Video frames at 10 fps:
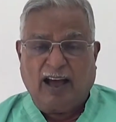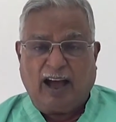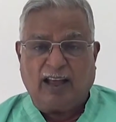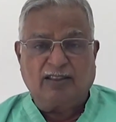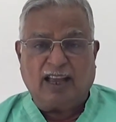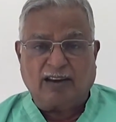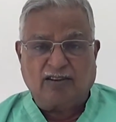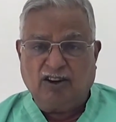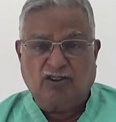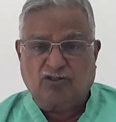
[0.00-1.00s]
and that
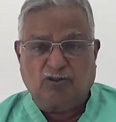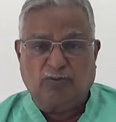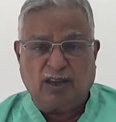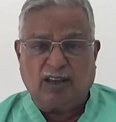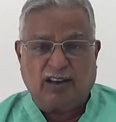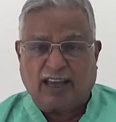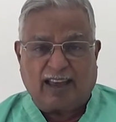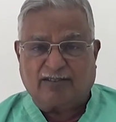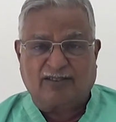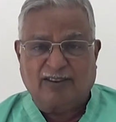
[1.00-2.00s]
needs to be in
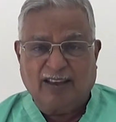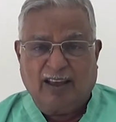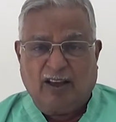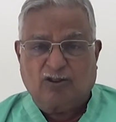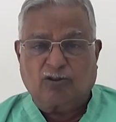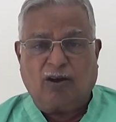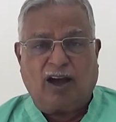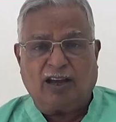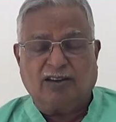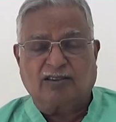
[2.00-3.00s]
cash. So
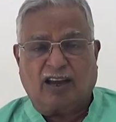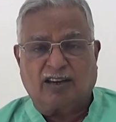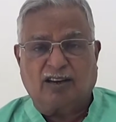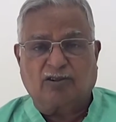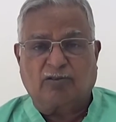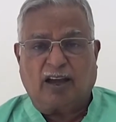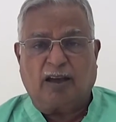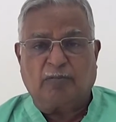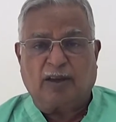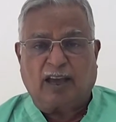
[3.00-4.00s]
I decided to
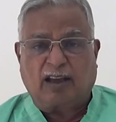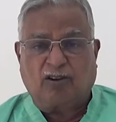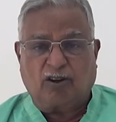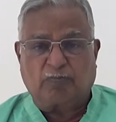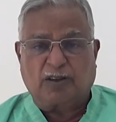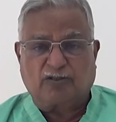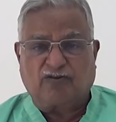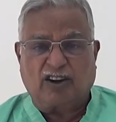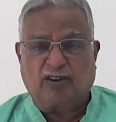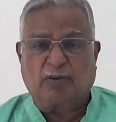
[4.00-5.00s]
have a corpus
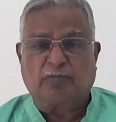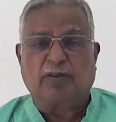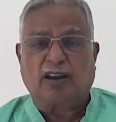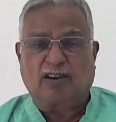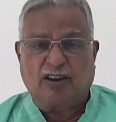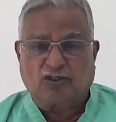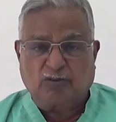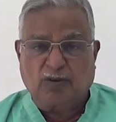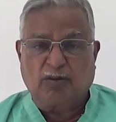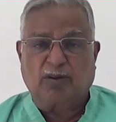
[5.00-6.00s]
fund of at
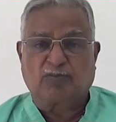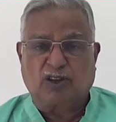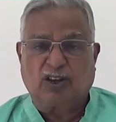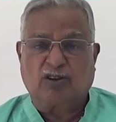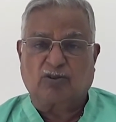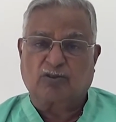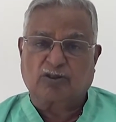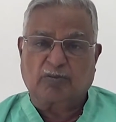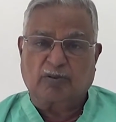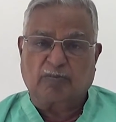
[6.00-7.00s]
least minimum 3
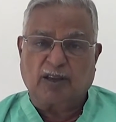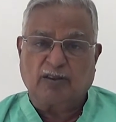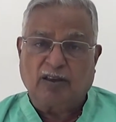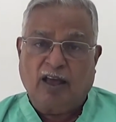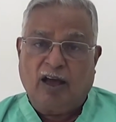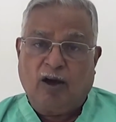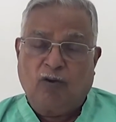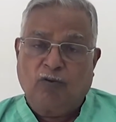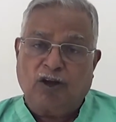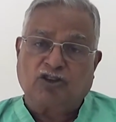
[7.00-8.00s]
crores of rupees,
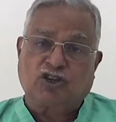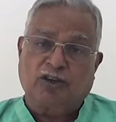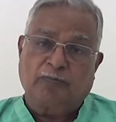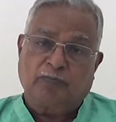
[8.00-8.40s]
which